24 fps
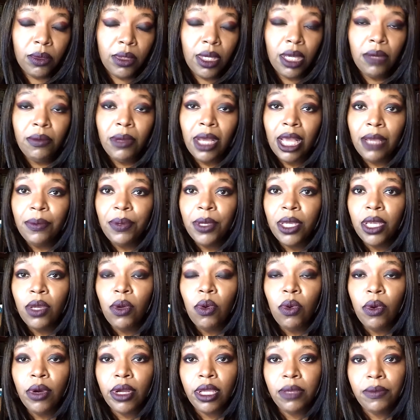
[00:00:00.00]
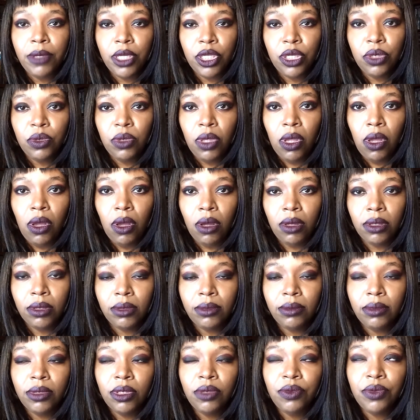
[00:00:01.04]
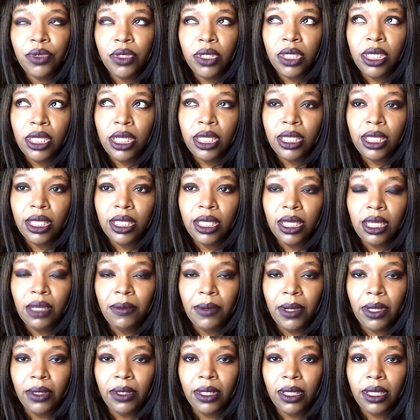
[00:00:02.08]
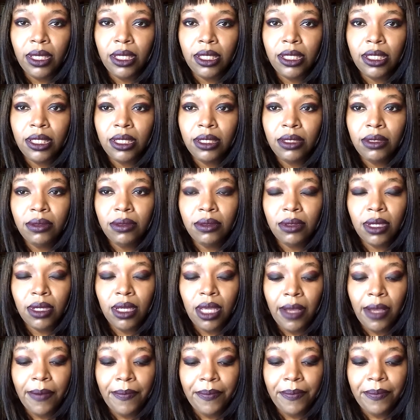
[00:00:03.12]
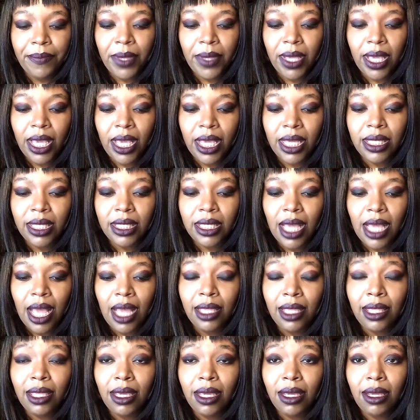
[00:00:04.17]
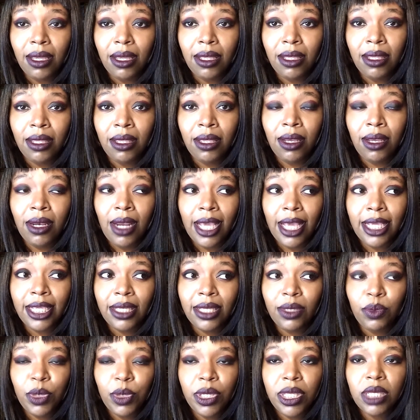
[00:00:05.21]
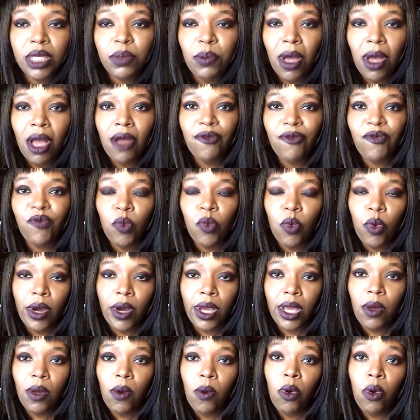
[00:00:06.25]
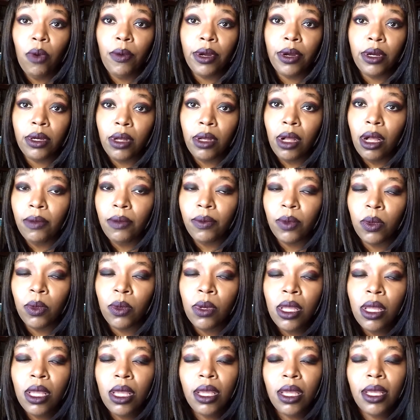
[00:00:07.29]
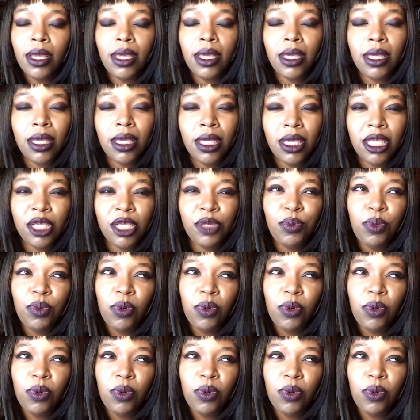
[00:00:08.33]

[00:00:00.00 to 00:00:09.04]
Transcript: in my opinion, horror can be too long. You really need to think about this. And I think the nice sweet spot for a horror novel is